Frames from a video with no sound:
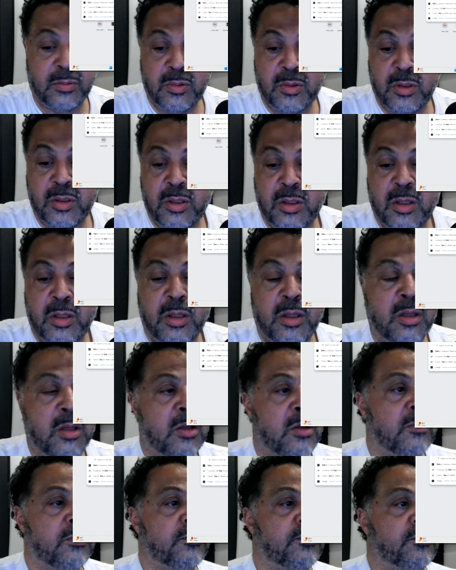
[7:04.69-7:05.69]

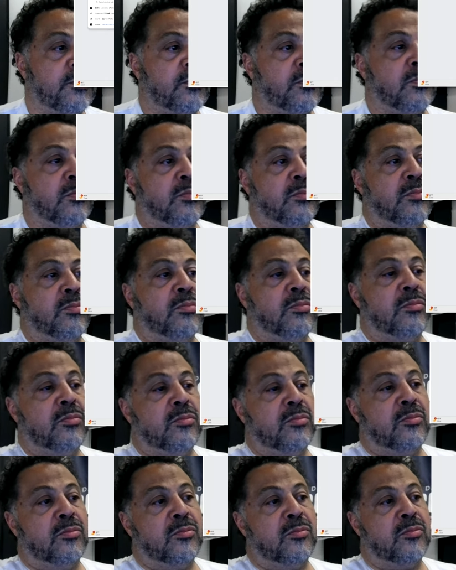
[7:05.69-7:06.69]

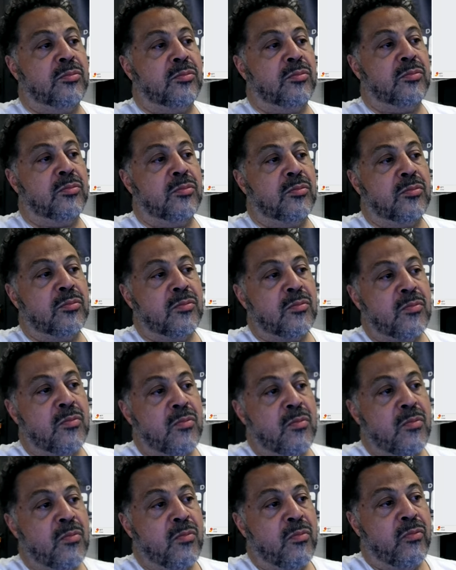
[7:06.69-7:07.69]

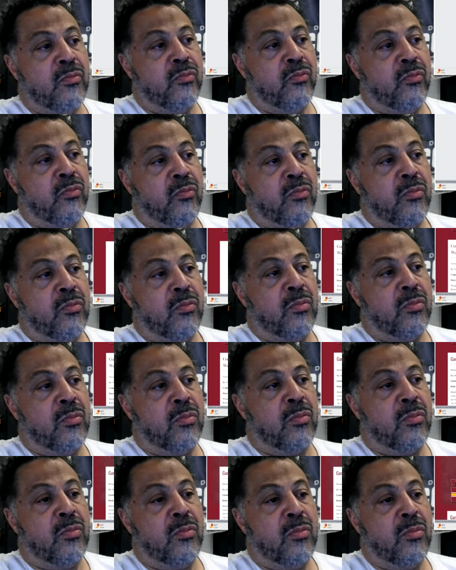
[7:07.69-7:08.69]

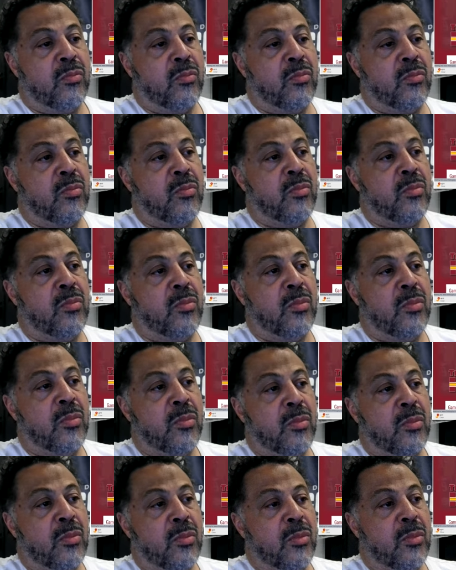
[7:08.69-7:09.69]

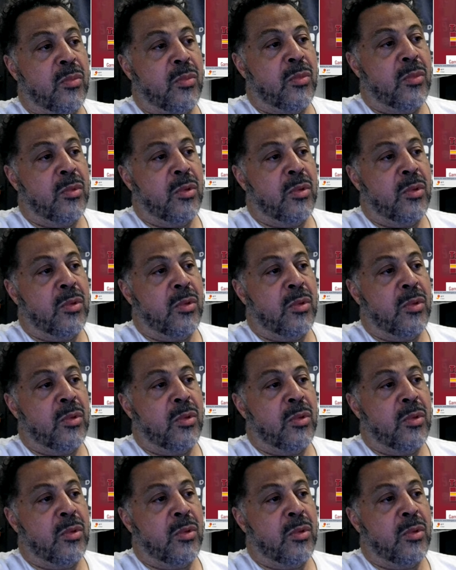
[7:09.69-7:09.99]
(silence)